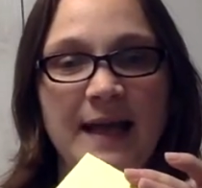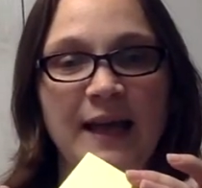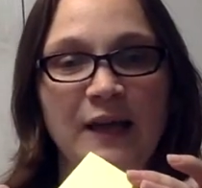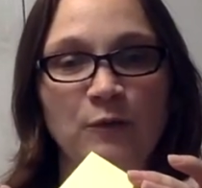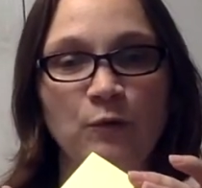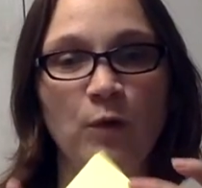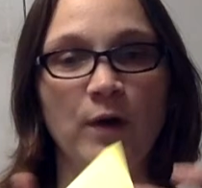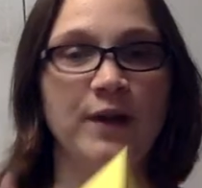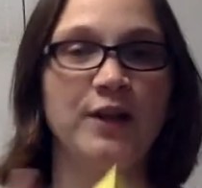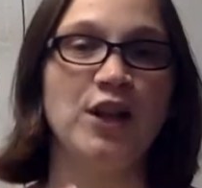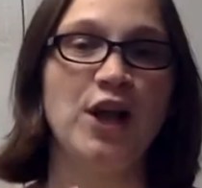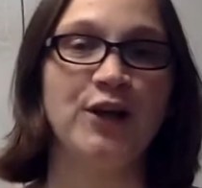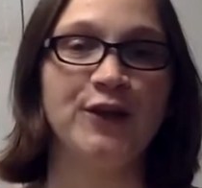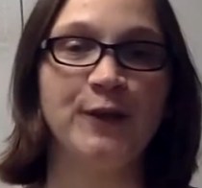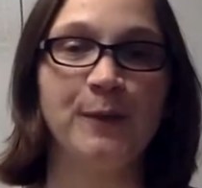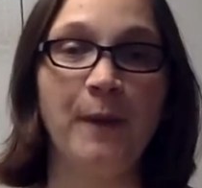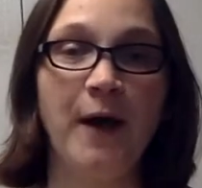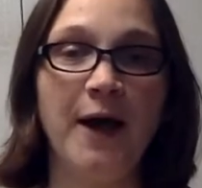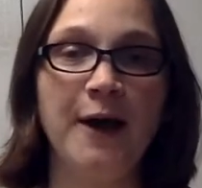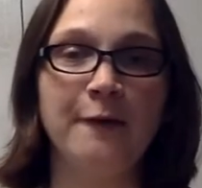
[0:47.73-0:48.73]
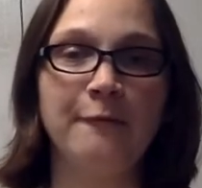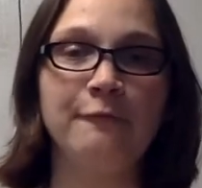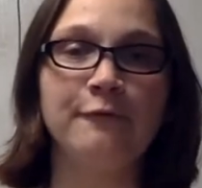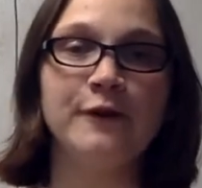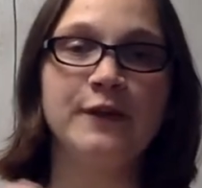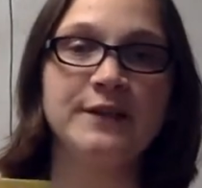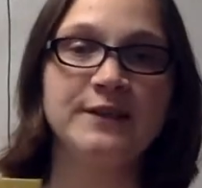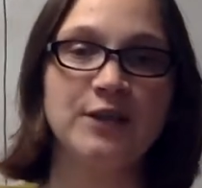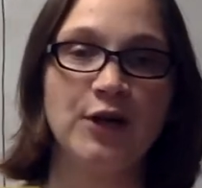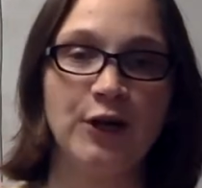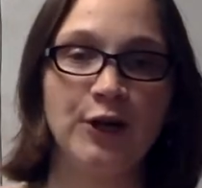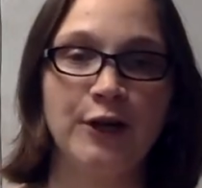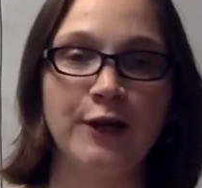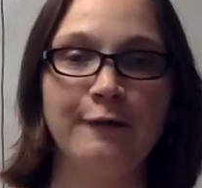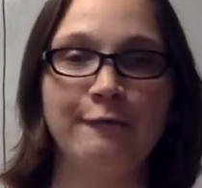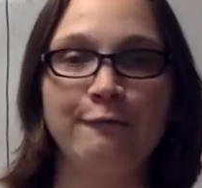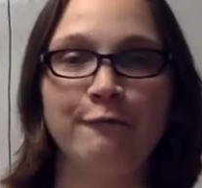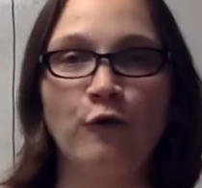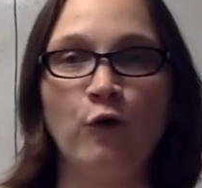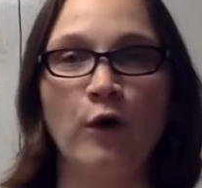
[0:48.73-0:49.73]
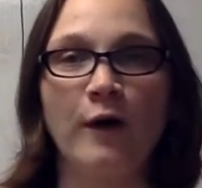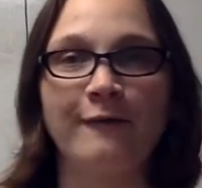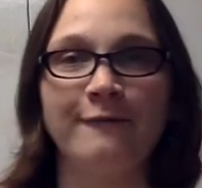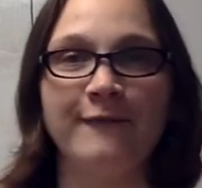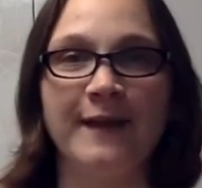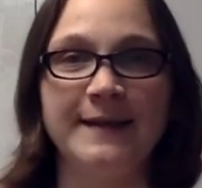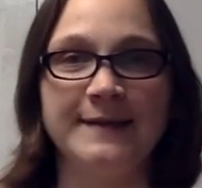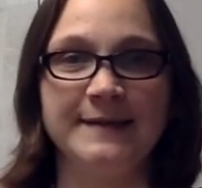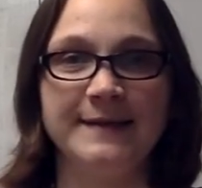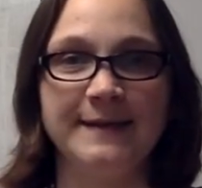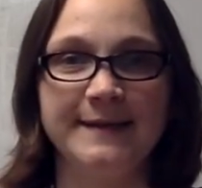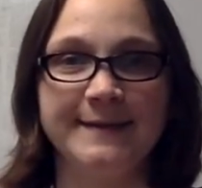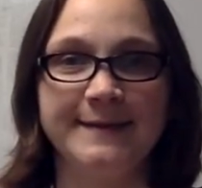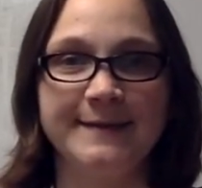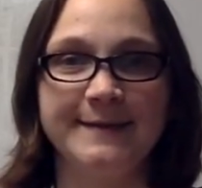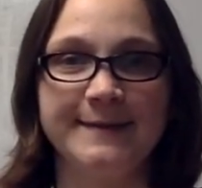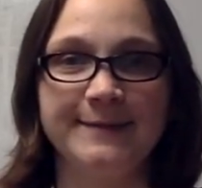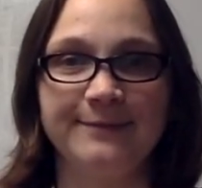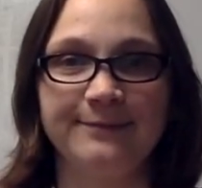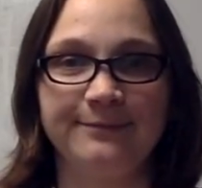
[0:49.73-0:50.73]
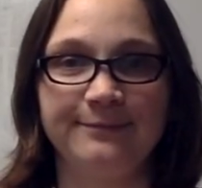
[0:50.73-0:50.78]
and 1 along the bottom for a total of 4 faces.